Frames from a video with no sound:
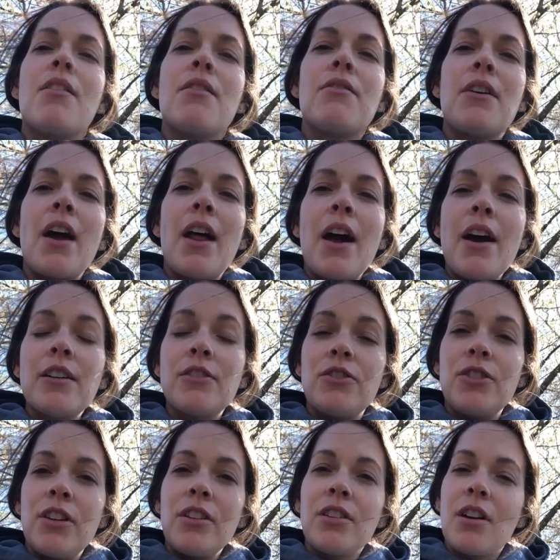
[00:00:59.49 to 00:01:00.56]
That
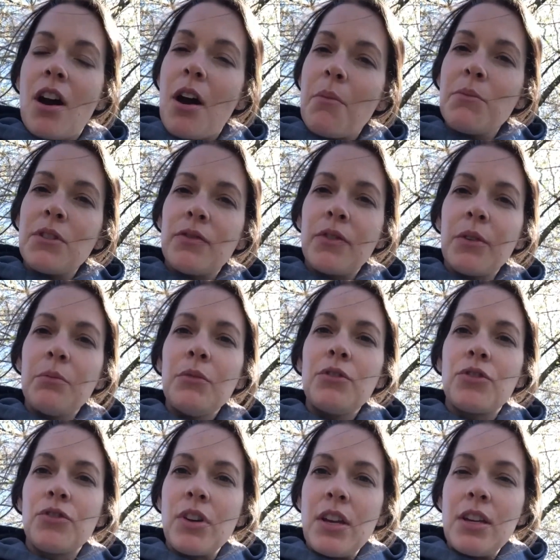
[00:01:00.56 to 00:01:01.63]
oxygen comes from
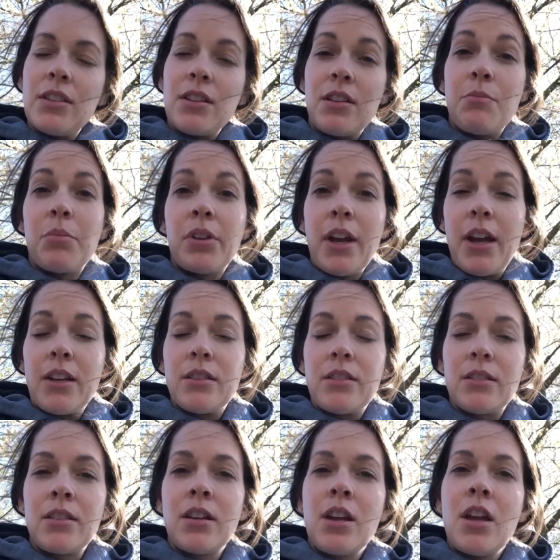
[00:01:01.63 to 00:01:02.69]
trees and
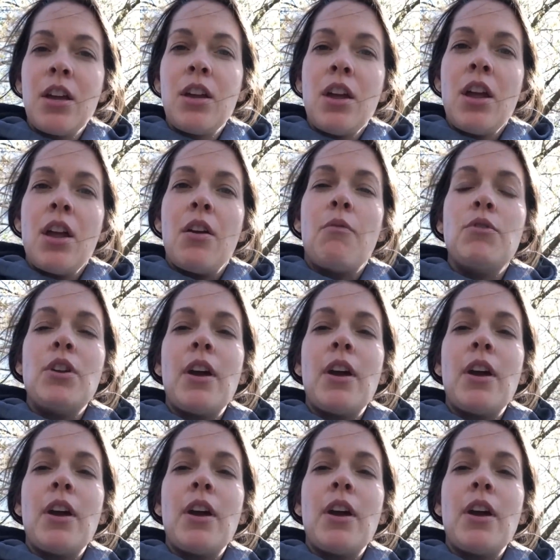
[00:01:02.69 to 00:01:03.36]
plants. And when you